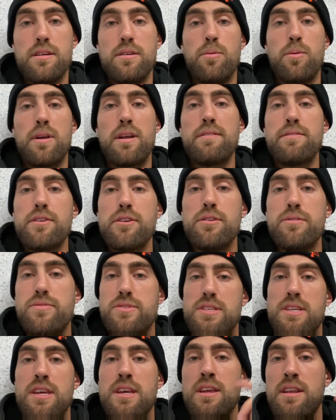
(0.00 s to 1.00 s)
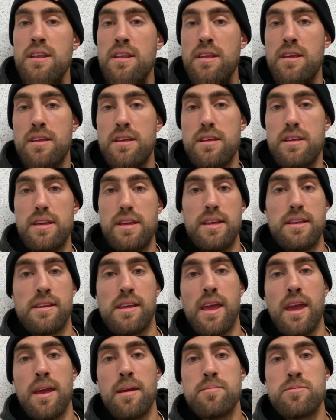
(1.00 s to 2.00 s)
Whatever you've seen in
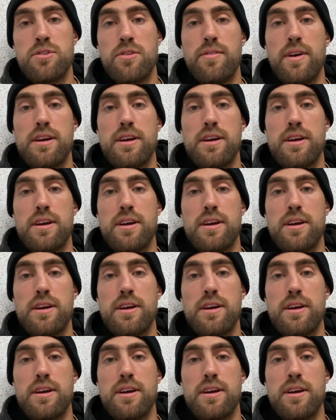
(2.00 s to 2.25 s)
games you've